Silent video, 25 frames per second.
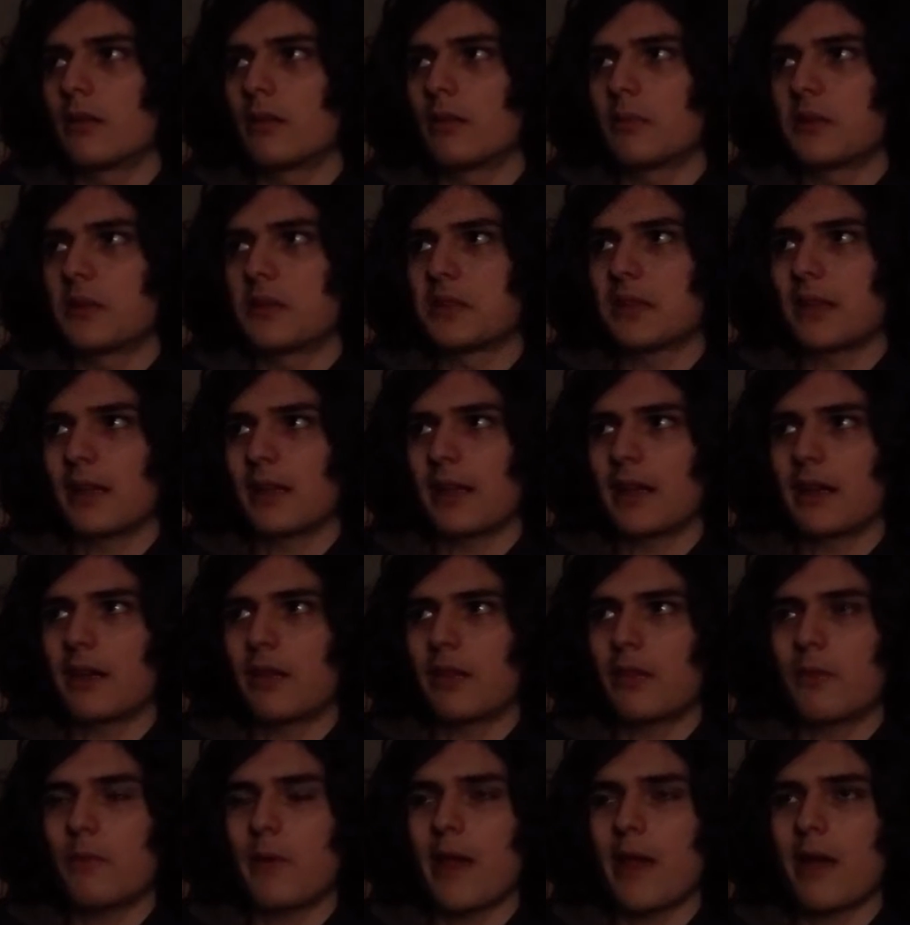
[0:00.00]
Because I liked
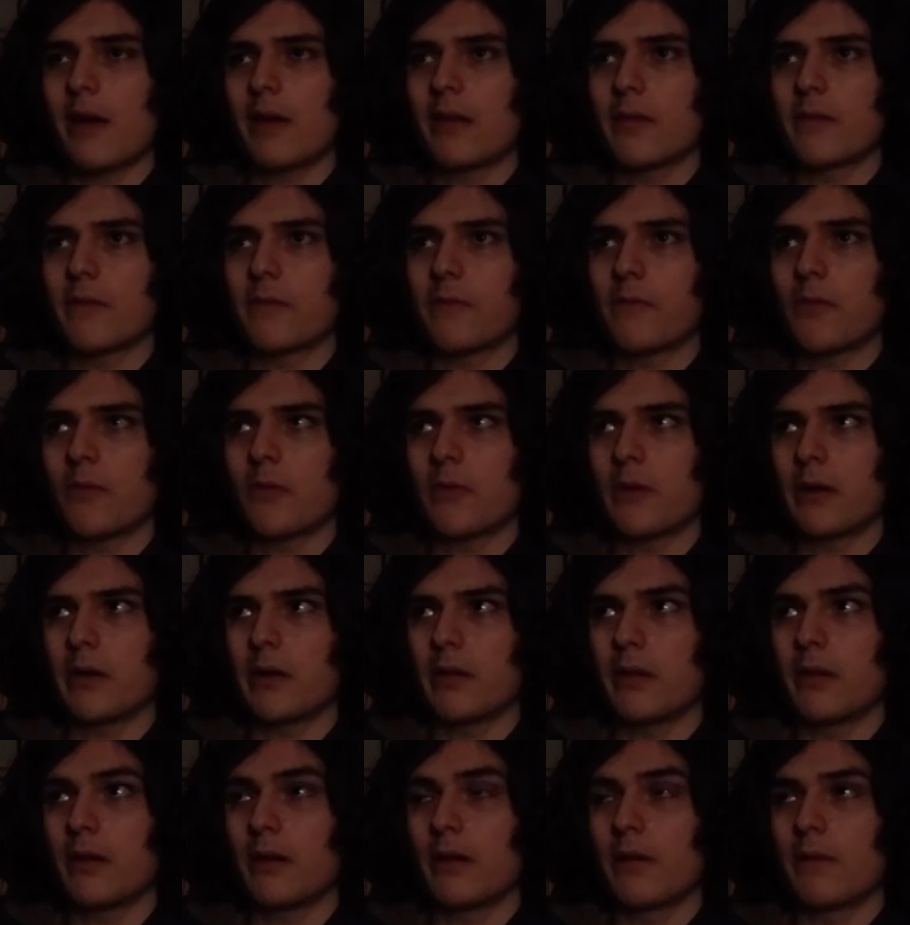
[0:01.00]
3 out of the 4
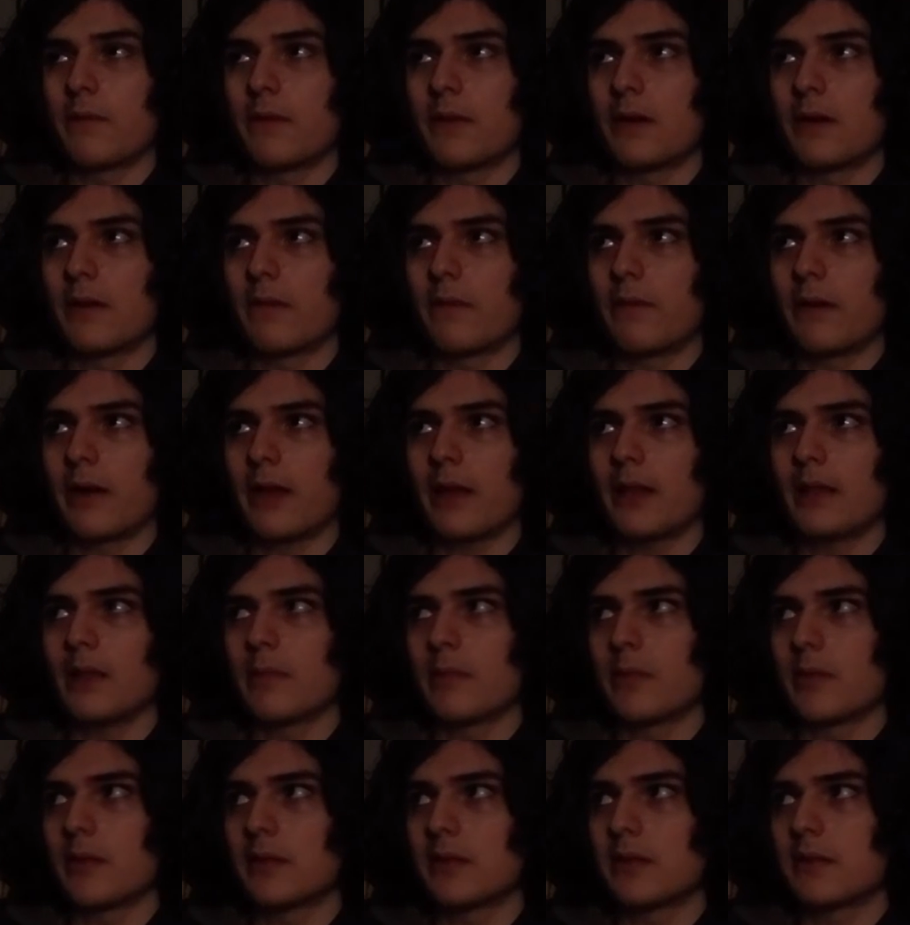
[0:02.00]
of the different
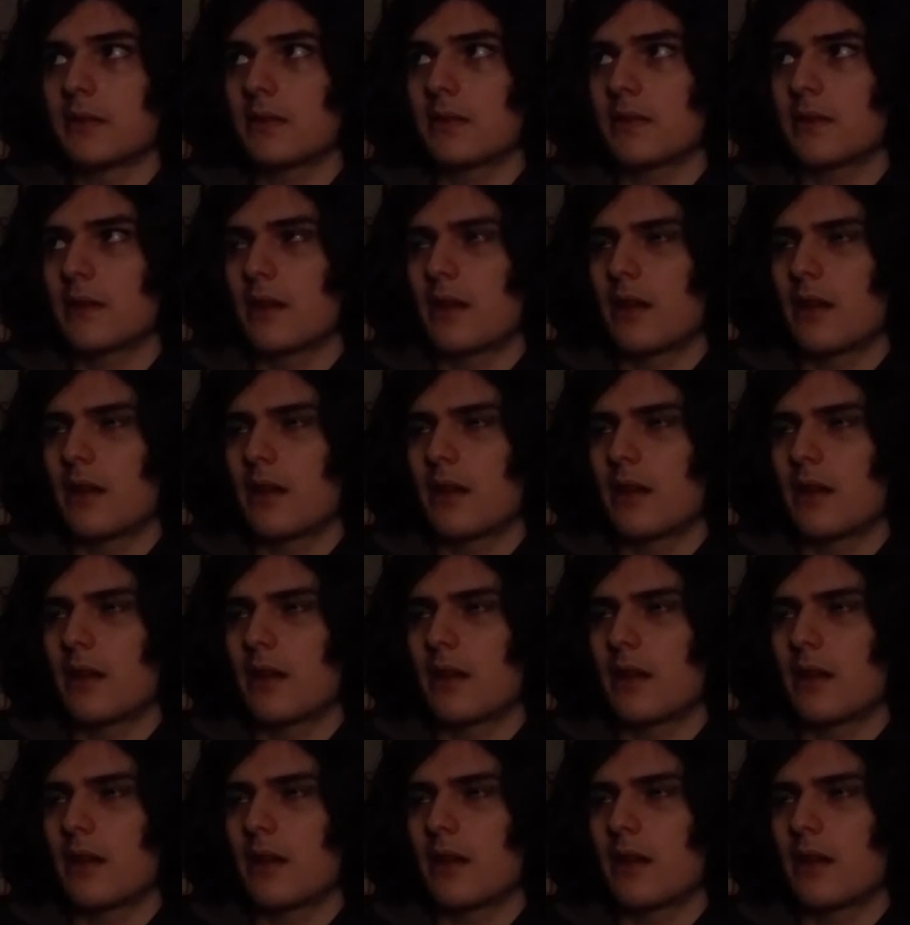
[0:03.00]
elements.